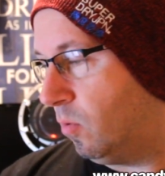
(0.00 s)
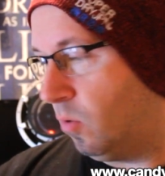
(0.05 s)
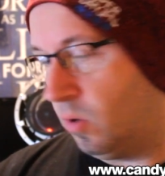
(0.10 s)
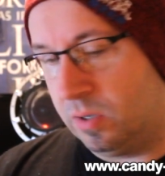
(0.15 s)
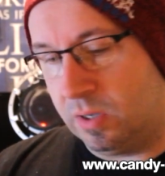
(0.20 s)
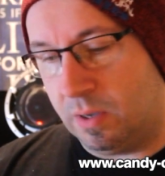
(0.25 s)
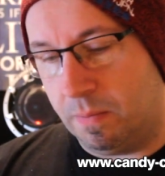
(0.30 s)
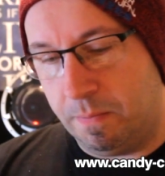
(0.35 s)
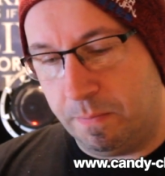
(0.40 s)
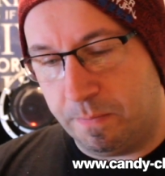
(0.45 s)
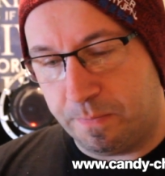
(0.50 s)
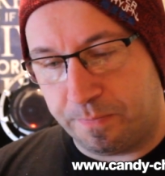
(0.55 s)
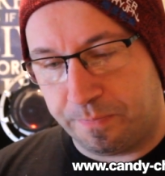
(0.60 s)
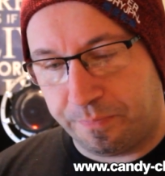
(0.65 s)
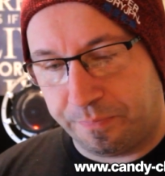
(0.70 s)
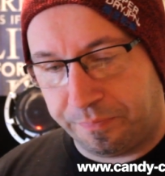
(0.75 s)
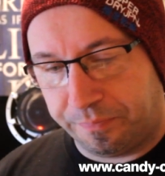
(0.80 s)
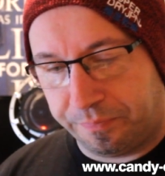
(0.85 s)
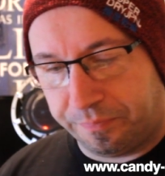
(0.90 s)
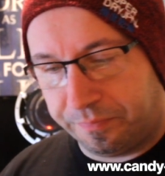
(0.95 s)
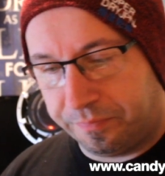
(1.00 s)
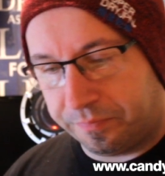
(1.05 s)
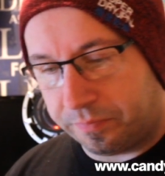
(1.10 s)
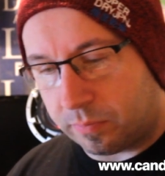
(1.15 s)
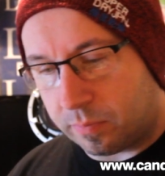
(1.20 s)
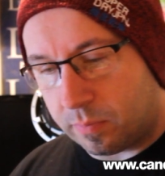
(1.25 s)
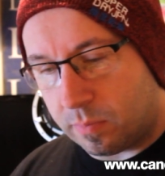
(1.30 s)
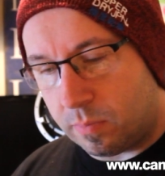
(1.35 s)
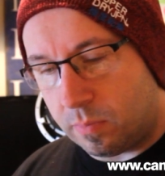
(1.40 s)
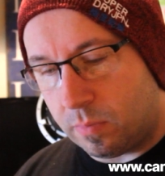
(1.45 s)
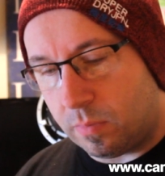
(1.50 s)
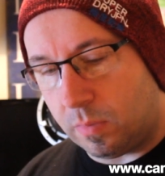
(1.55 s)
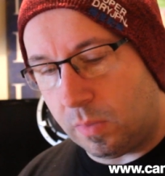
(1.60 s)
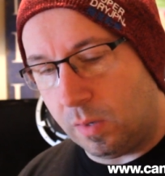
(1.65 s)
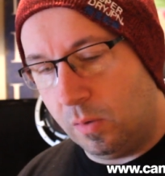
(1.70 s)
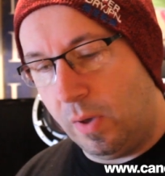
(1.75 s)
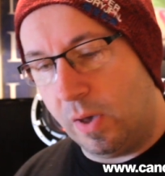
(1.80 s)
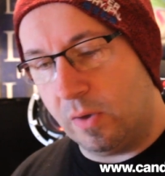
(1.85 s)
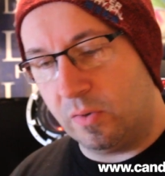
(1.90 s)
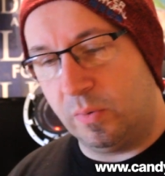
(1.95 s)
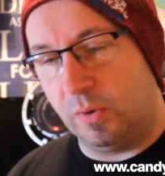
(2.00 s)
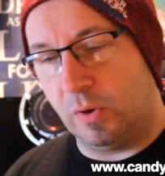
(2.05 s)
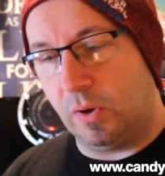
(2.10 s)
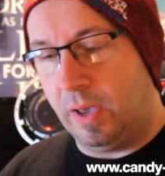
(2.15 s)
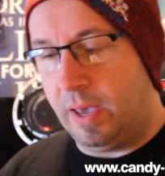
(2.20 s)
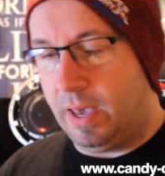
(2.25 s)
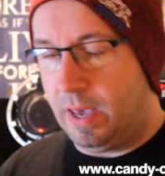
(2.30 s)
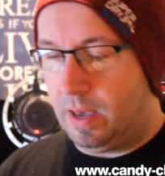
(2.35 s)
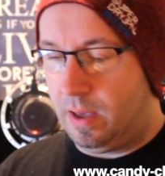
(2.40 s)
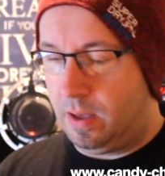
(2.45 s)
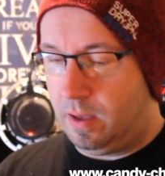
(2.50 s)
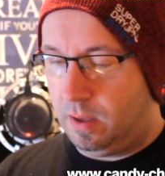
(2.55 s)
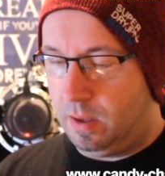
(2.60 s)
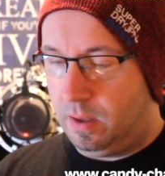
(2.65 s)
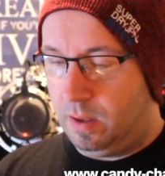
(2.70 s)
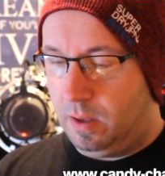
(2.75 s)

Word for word: awesome else we got here?